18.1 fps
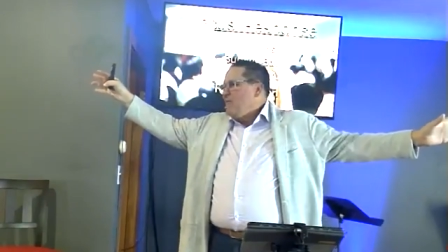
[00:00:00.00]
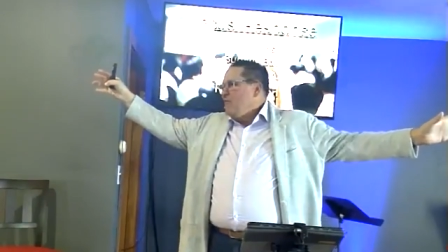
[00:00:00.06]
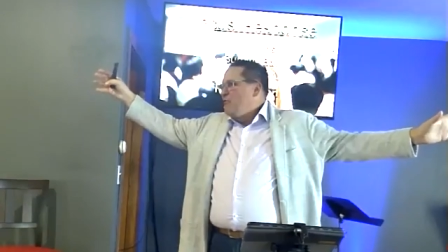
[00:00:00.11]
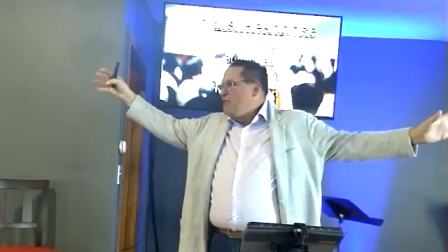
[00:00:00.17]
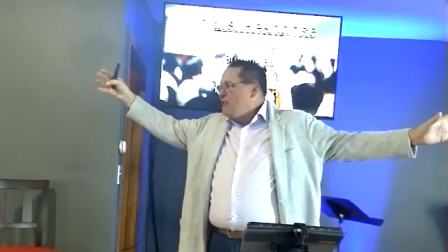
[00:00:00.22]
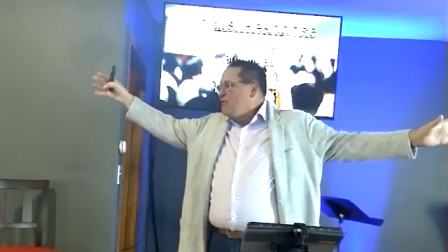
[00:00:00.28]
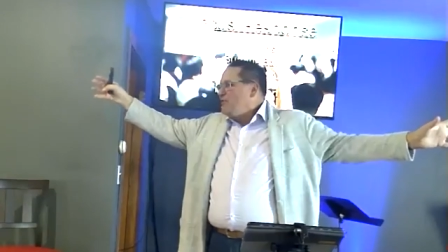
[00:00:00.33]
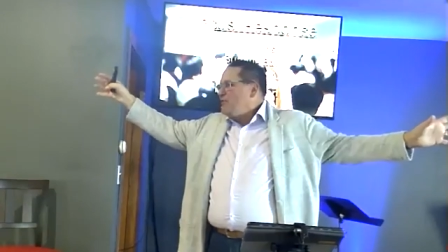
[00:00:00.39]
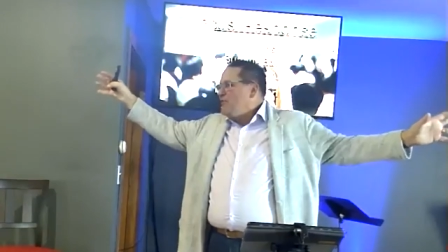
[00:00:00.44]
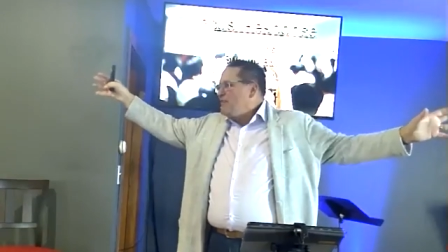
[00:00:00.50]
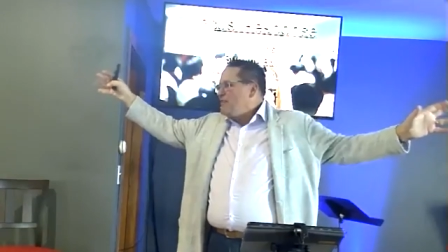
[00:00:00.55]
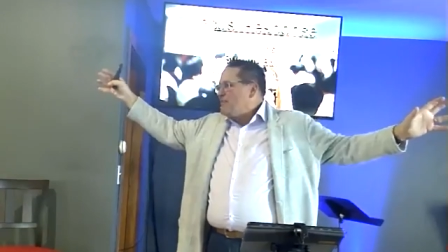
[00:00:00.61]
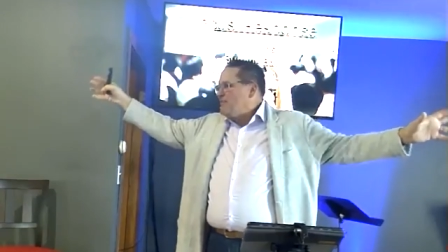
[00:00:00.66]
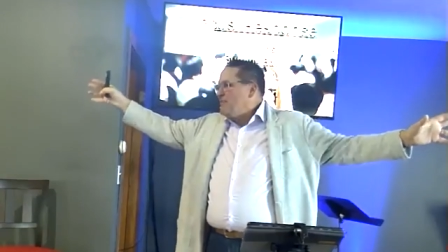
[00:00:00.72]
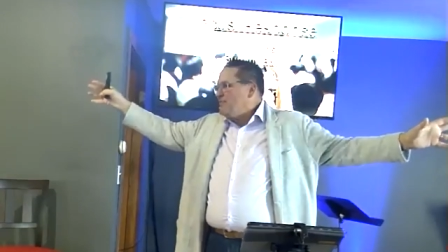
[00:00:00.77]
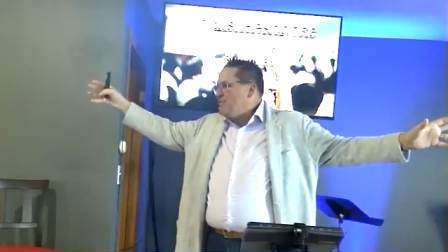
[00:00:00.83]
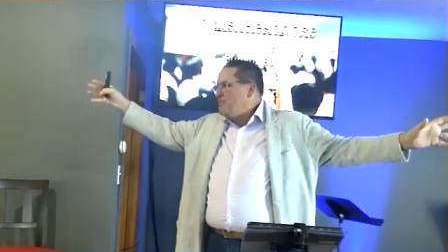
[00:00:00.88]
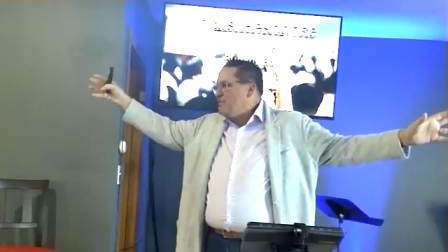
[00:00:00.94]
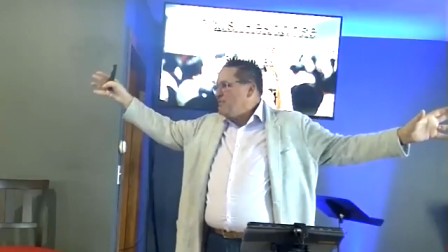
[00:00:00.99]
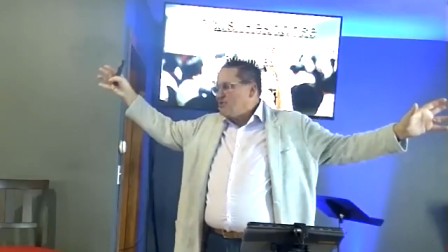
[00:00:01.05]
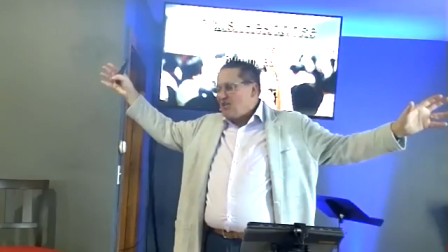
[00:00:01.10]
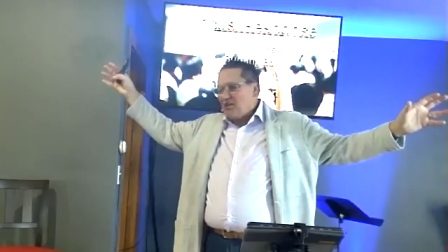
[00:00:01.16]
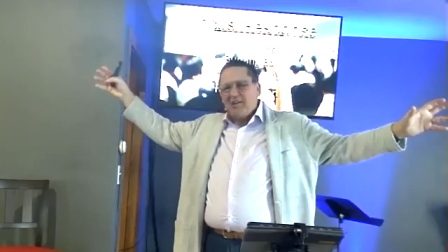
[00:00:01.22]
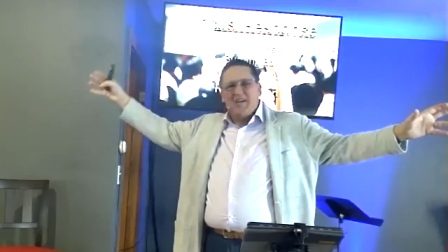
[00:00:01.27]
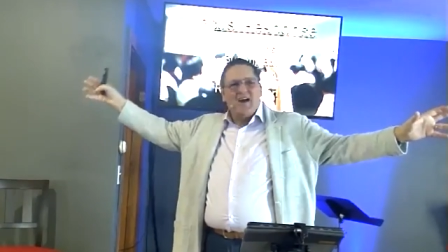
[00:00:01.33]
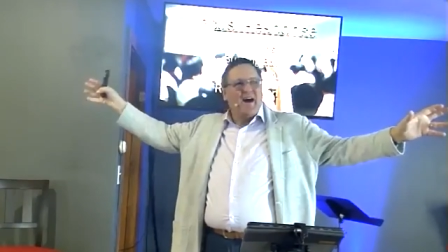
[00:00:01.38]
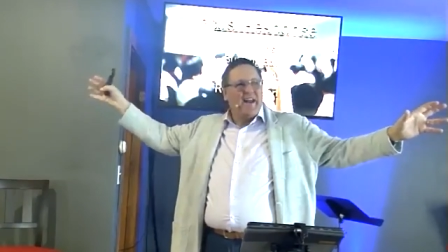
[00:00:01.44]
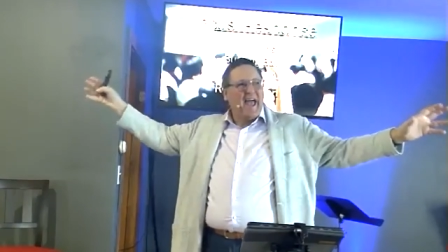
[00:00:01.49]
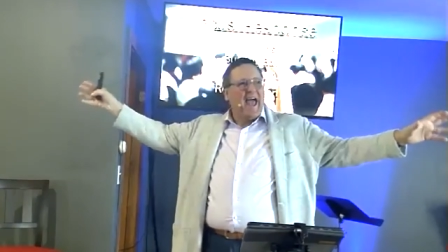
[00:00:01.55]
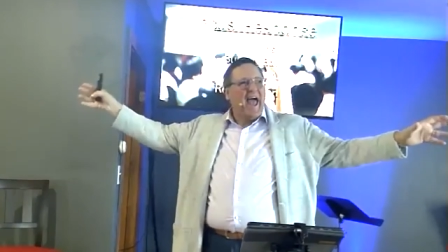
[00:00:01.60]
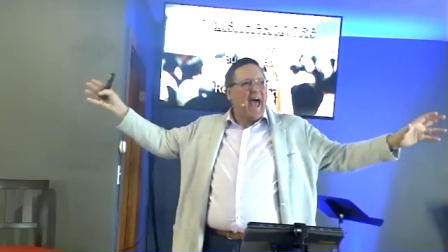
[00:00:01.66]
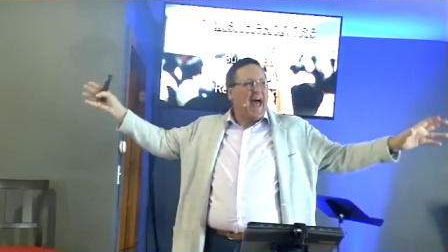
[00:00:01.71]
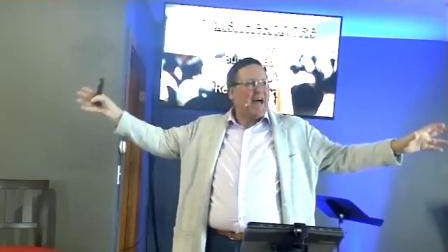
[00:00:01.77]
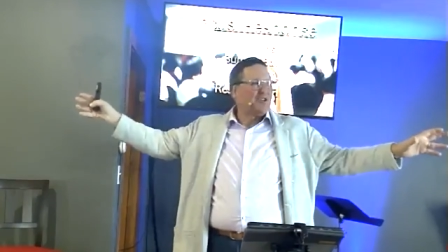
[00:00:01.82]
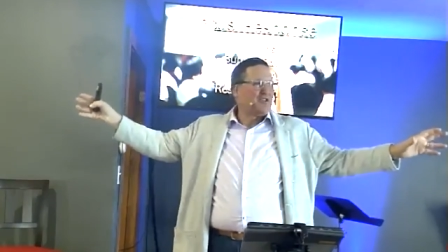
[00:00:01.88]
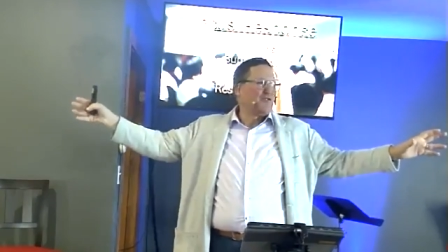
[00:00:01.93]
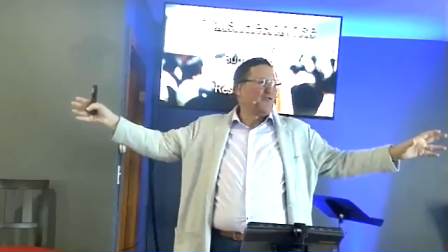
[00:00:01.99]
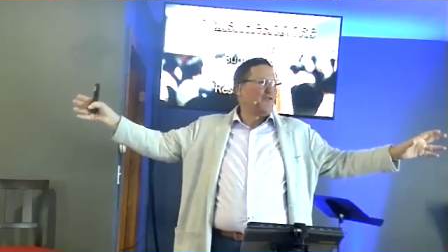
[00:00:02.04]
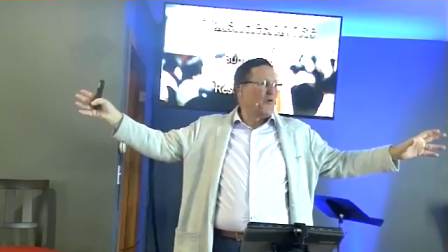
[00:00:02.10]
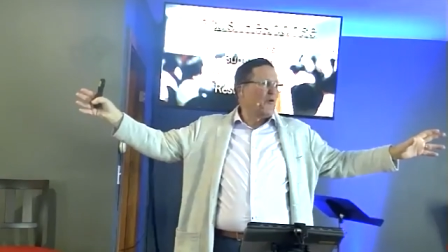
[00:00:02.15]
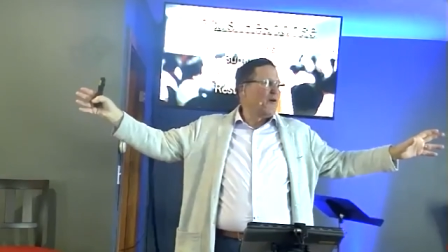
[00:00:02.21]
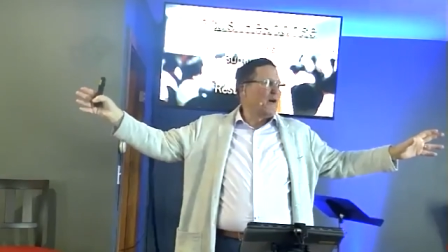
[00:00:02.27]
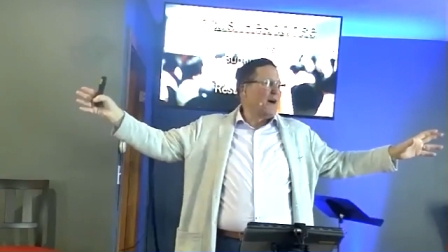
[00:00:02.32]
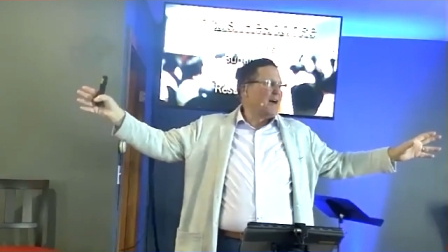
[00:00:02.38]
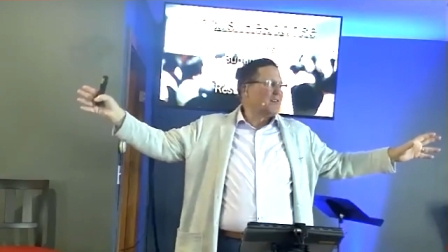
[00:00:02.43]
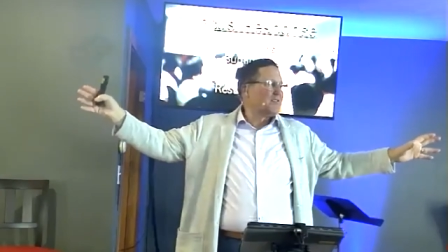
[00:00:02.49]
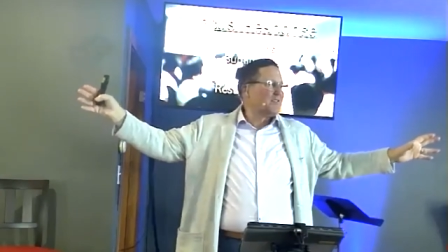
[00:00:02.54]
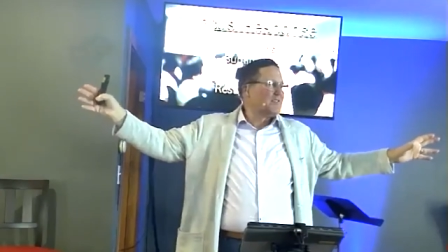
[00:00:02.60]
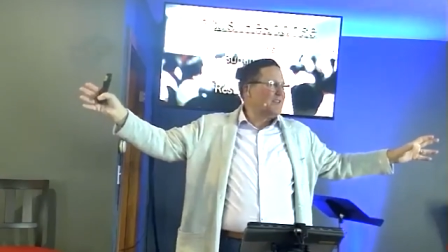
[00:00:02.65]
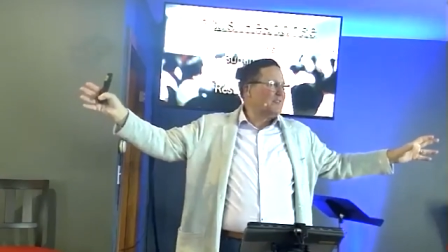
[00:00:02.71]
This existence that God has for us